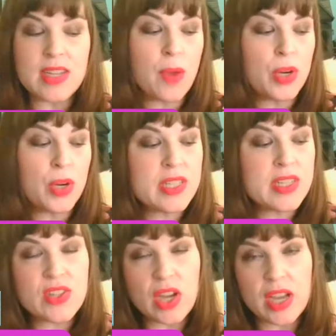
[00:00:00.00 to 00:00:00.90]

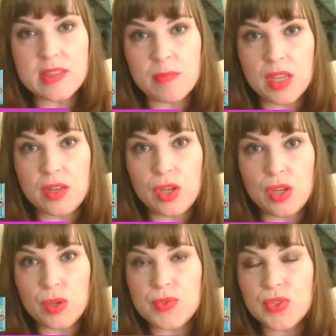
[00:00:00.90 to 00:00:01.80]
and I wanted to start
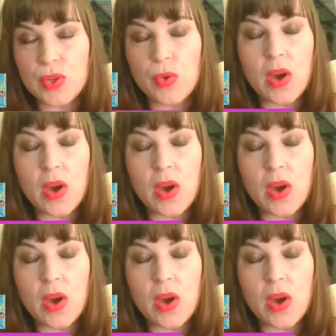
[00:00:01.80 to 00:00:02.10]
something new.